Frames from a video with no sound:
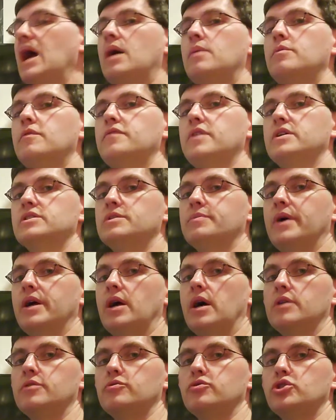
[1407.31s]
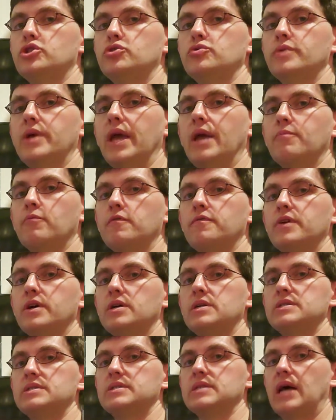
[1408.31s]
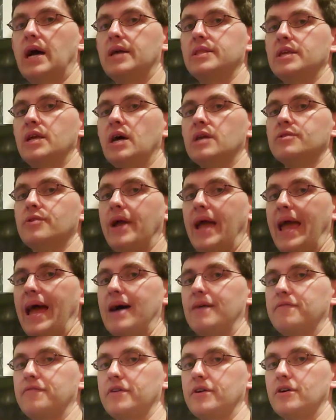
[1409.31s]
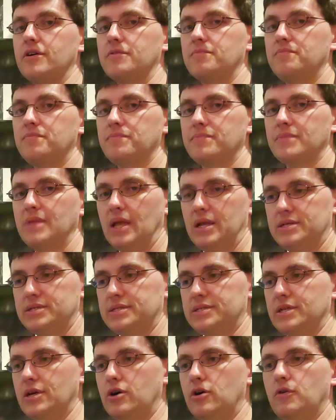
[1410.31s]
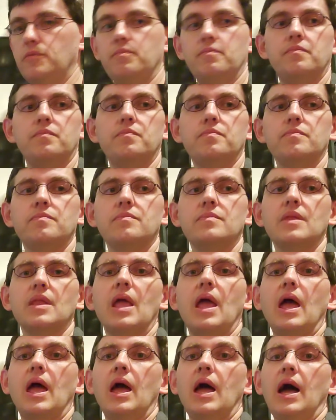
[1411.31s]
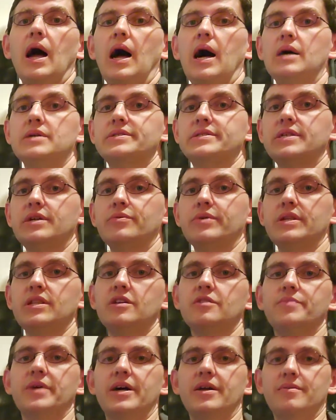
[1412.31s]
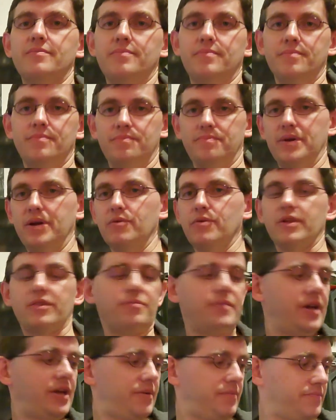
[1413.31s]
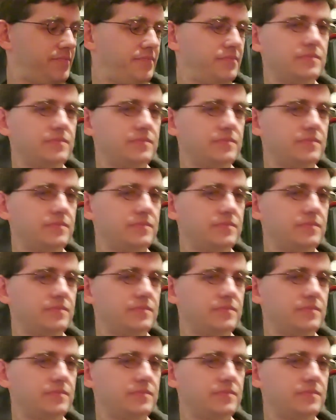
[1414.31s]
my other 2 game reveals on the other half here. So, I'll see you in a little bit. Bear with me.